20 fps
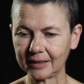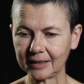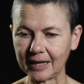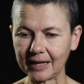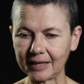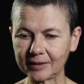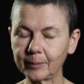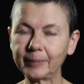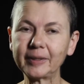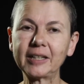
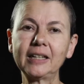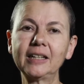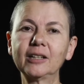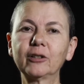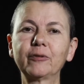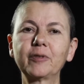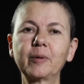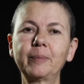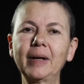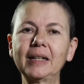at the beginning
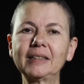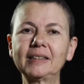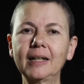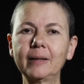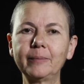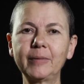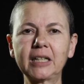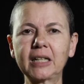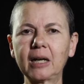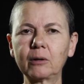of the
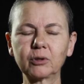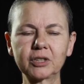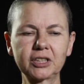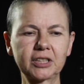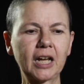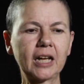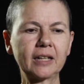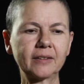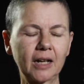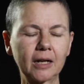pandemic, I was
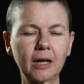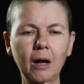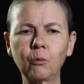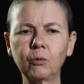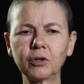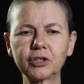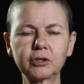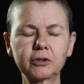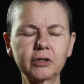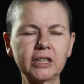saying that I
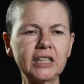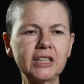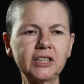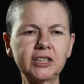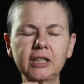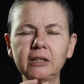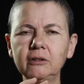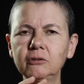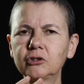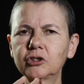was
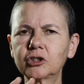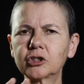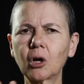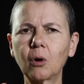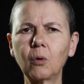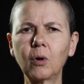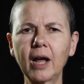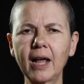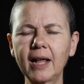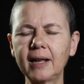eating
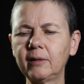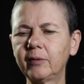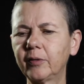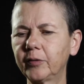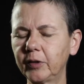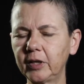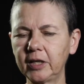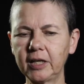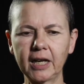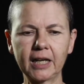so
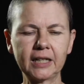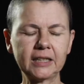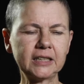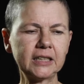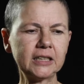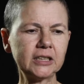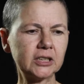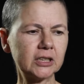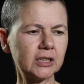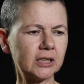healthy and
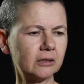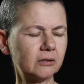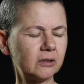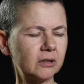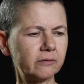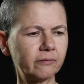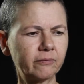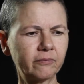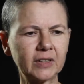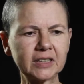
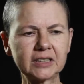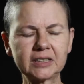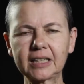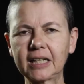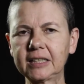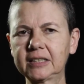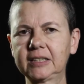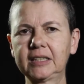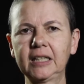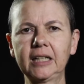eating
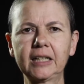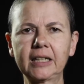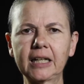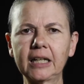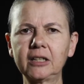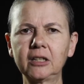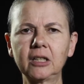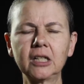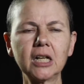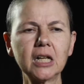fantastic
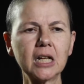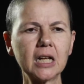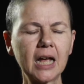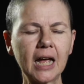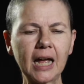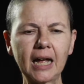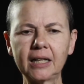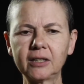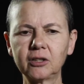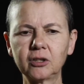and
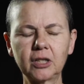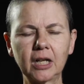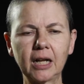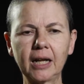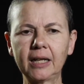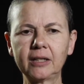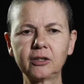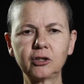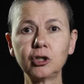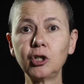
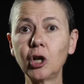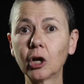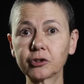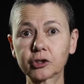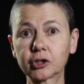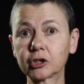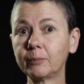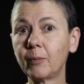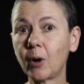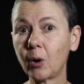not
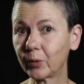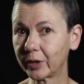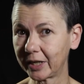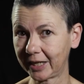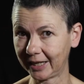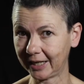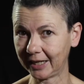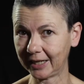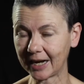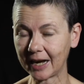
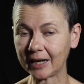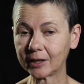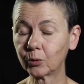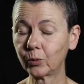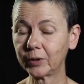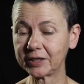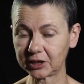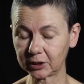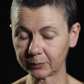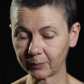smoking. I
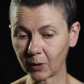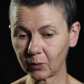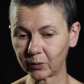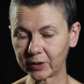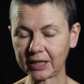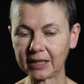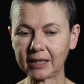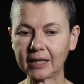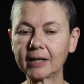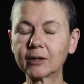quit
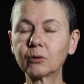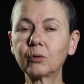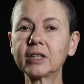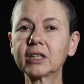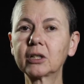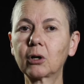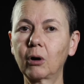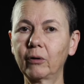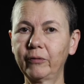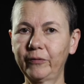smoking, I
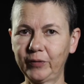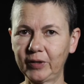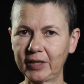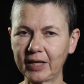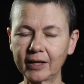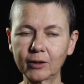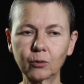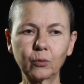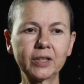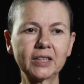quit coffee,
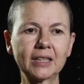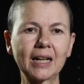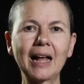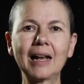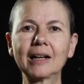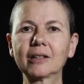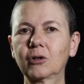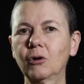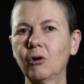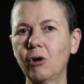I quit
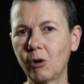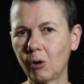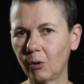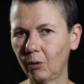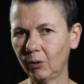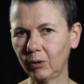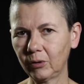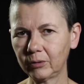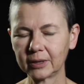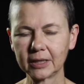
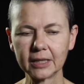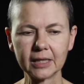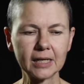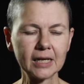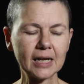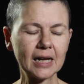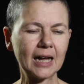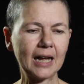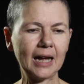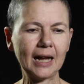alcohol.
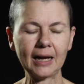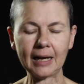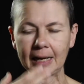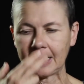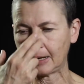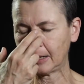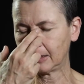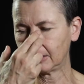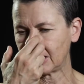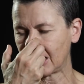
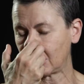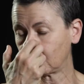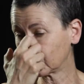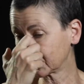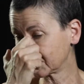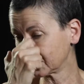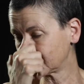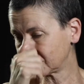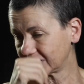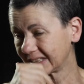I
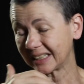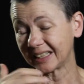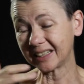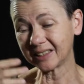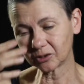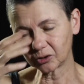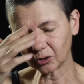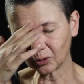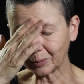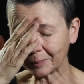wasn't
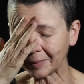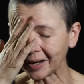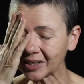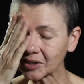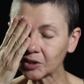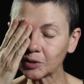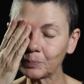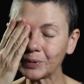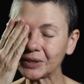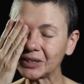drinking too
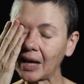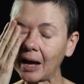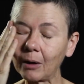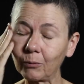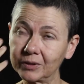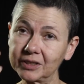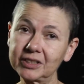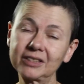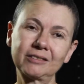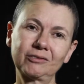much, but I
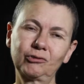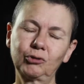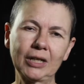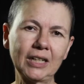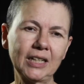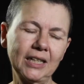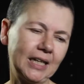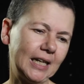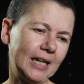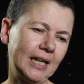was
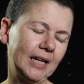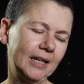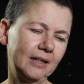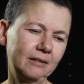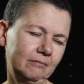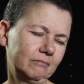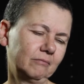drinking,